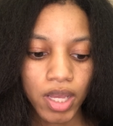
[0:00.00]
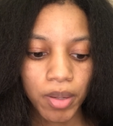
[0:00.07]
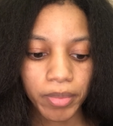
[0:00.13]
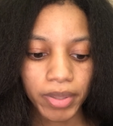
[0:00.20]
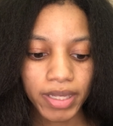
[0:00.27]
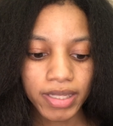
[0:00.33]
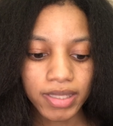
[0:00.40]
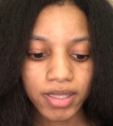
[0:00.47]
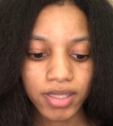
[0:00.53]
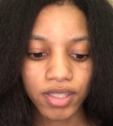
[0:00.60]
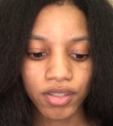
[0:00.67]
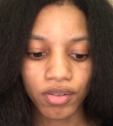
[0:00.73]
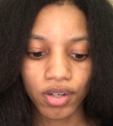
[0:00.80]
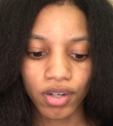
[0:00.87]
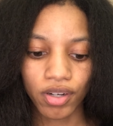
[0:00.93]
Place the
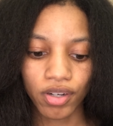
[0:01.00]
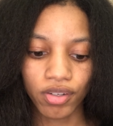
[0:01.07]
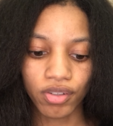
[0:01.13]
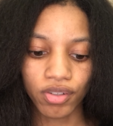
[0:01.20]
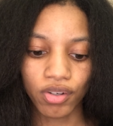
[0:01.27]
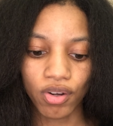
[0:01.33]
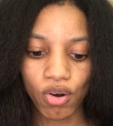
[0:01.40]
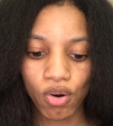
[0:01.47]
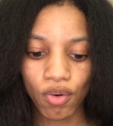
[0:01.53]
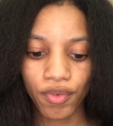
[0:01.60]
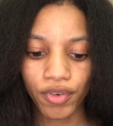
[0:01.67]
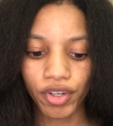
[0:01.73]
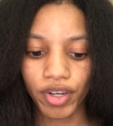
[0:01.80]
silk curler over your